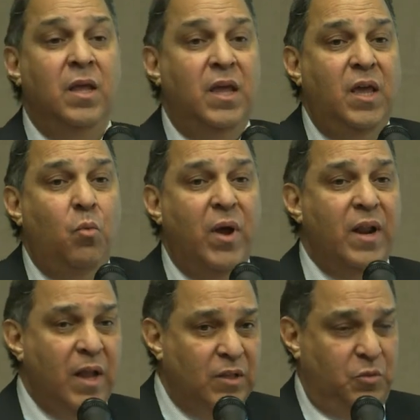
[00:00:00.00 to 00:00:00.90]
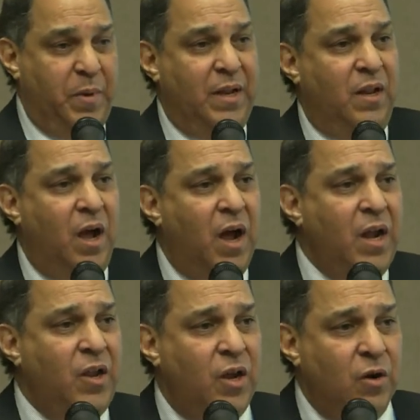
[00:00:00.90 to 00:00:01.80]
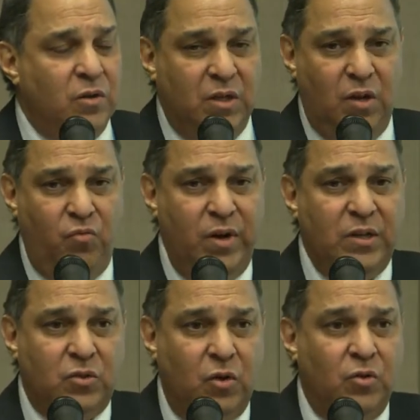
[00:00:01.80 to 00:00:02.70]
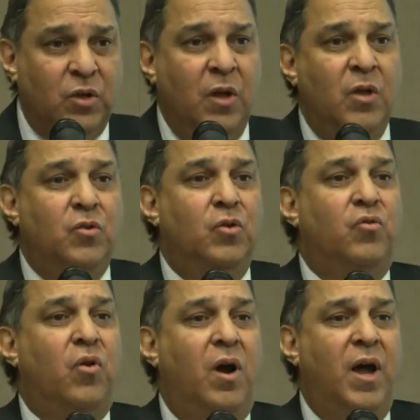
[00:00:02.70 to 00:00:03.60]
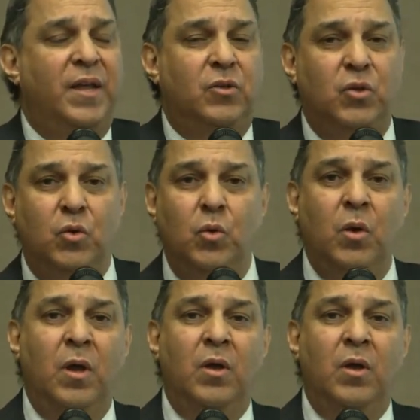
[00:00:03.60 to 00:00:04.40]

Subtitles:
He went and spent 9 years in research to try to